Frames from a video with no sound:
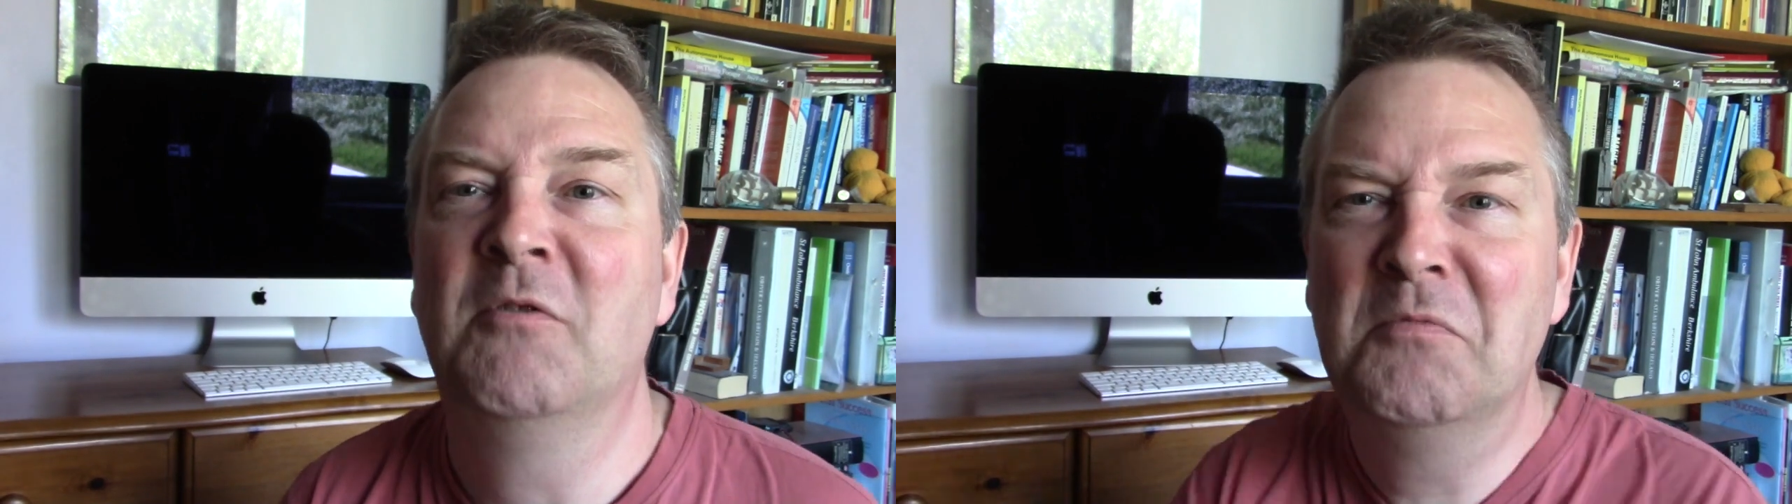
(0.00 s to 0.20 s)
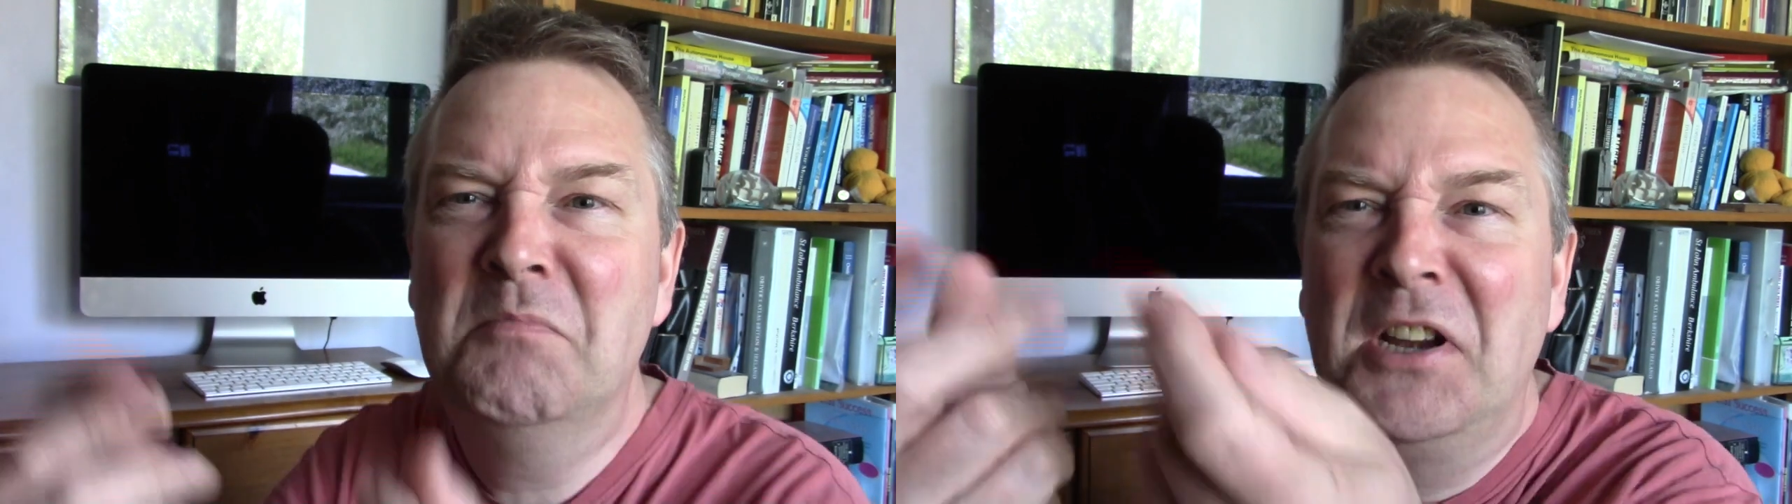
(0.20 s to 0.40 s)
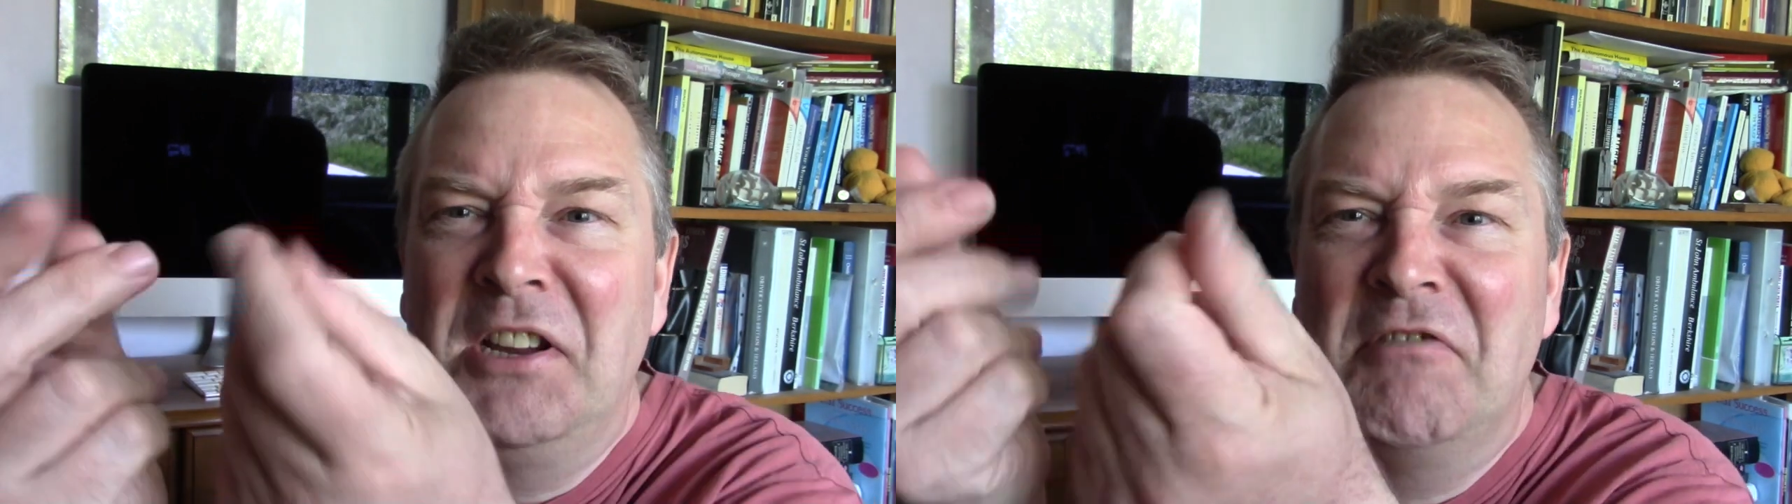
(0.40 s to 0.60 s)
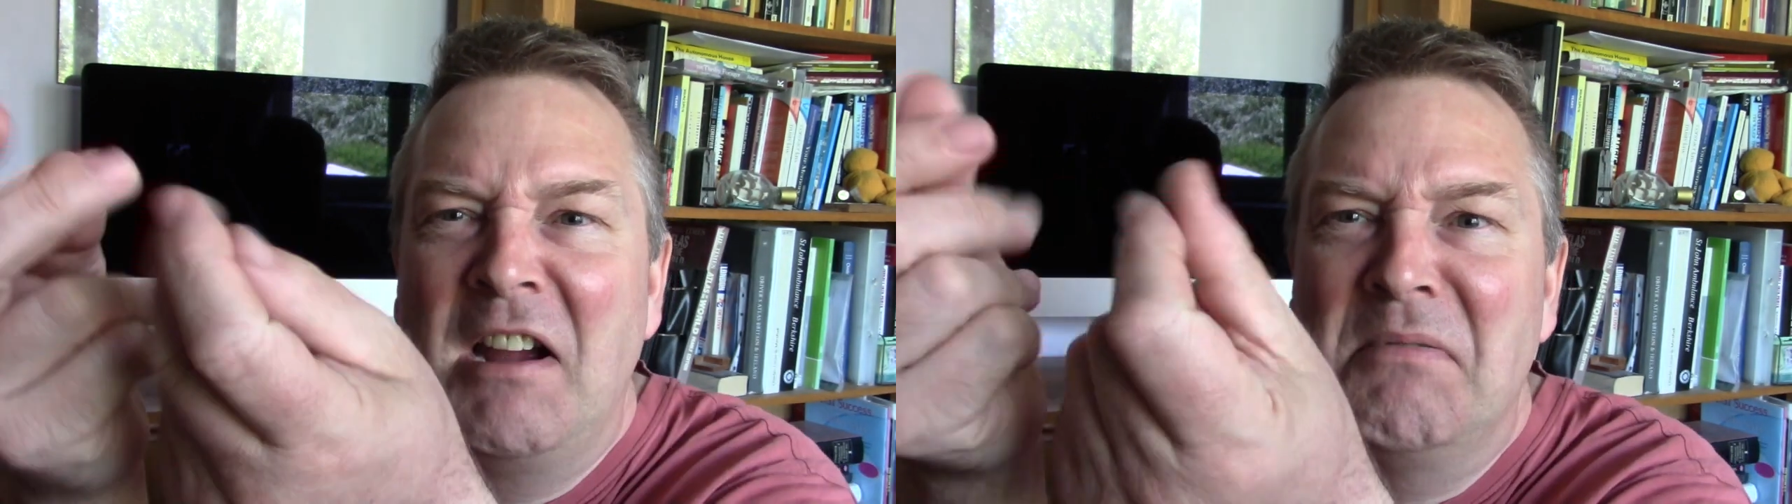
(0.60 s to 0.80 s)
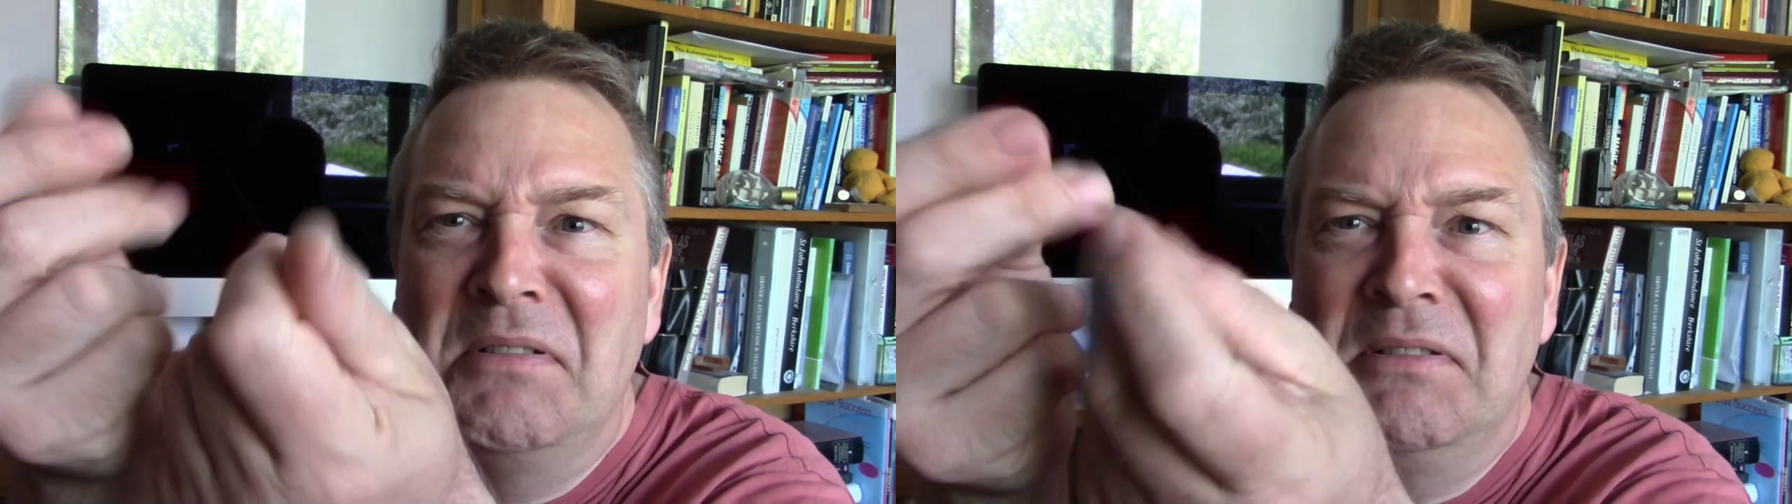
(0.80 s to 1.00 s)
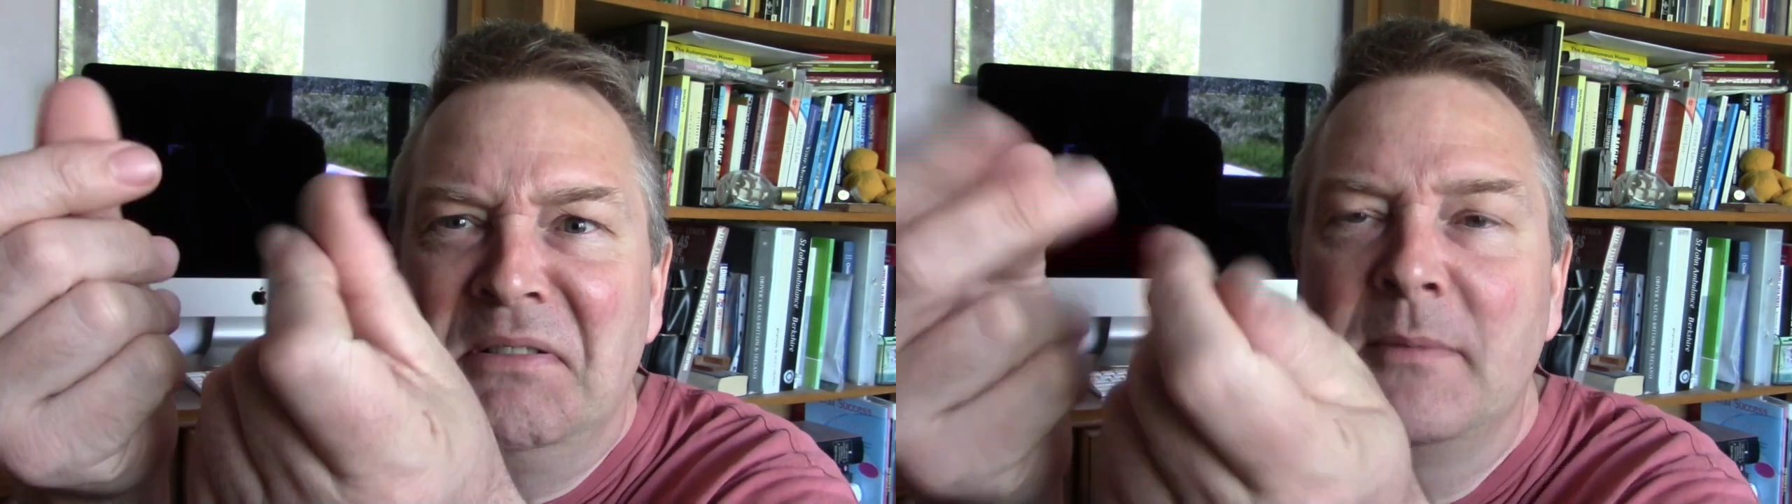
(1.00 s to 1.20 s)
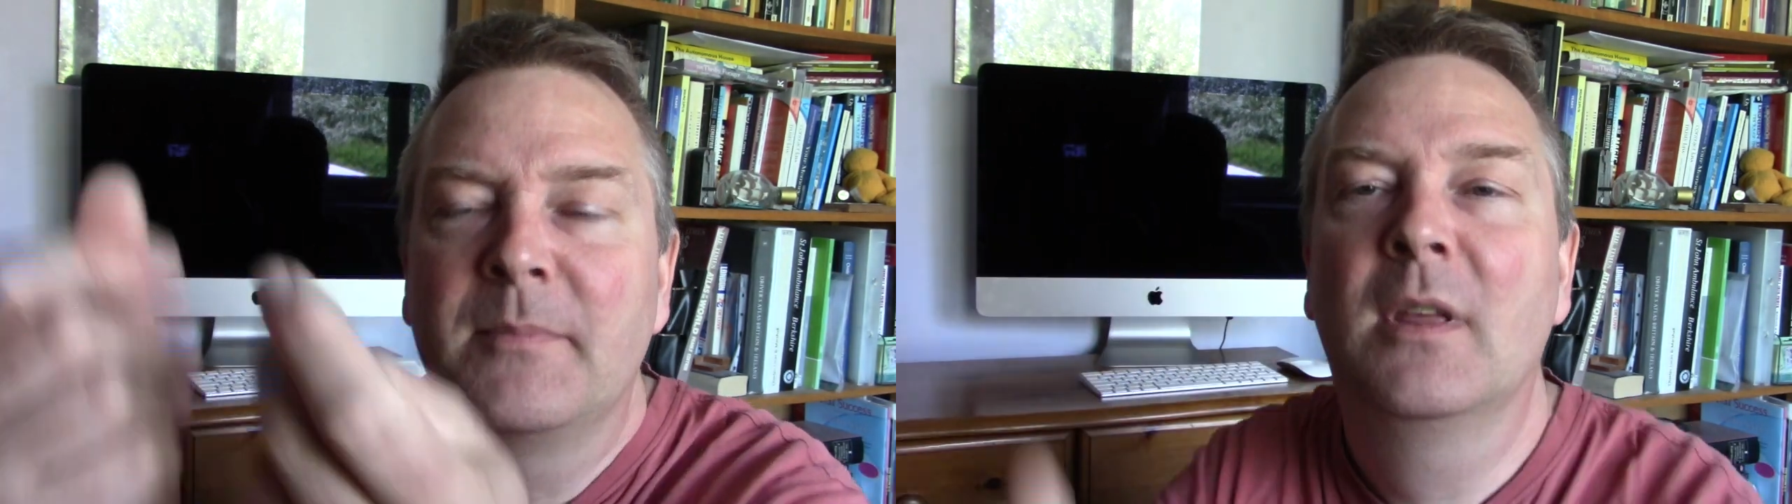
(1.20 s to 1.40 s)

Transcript: all money grabbers.